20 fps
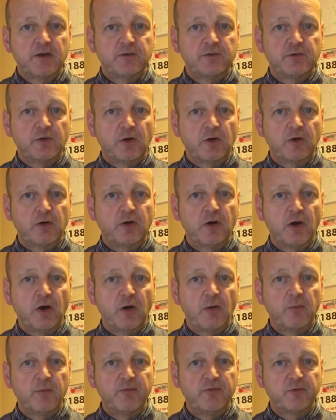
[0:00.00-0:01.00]
dot
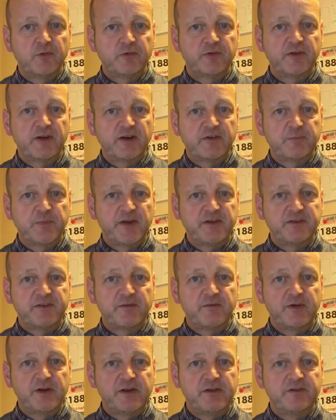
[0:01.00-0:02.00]
com forward slash bet
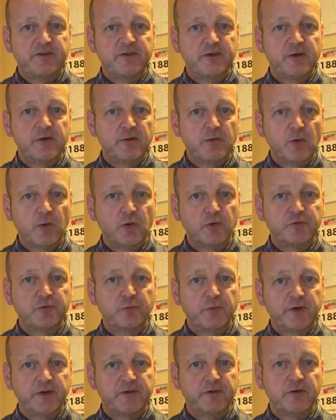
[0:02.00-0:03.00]
seventy-two, or
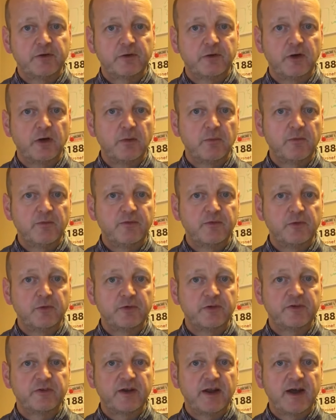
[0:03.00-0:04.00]
twitter.com
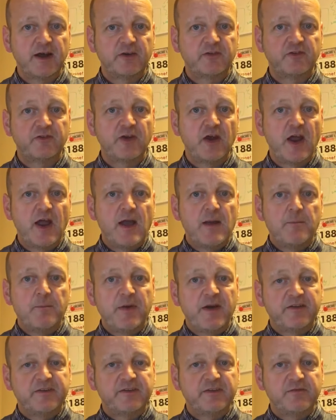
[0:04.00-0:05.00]
forward slash
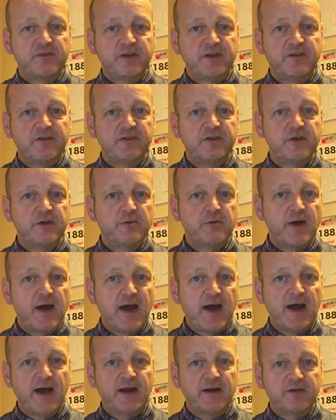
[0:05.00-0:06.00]
bet seventy-two,
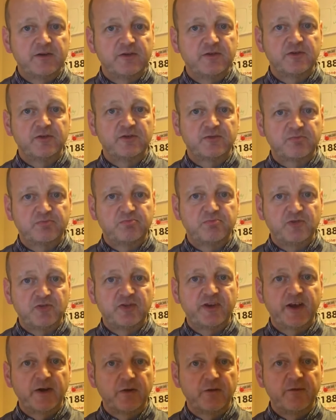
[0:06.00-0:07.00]
and just
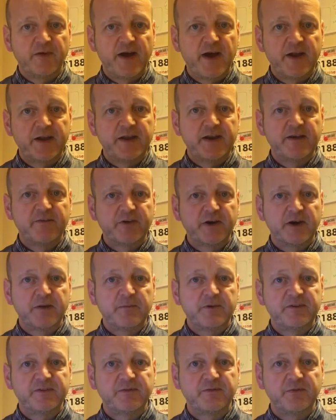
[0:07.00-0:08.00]
just get on there. You're never going to
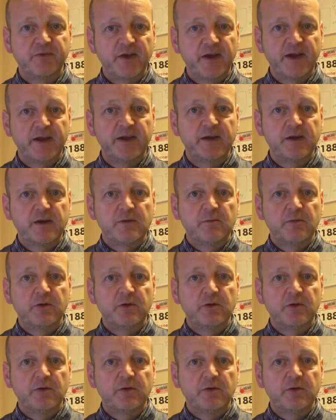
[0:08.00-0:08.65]
miss a thing.